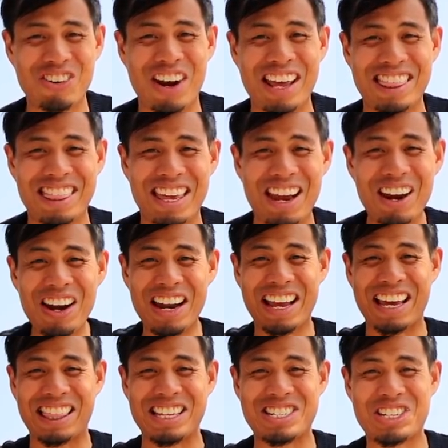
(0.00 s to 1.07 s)
right there and I
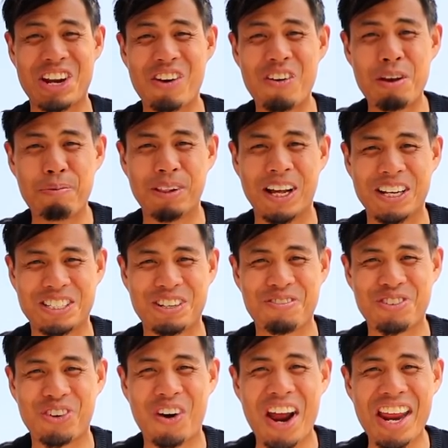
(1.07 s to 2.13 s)
got the cherry
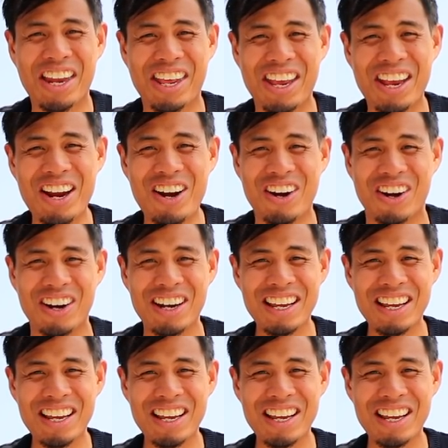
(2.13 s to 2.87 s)
blossoms right here!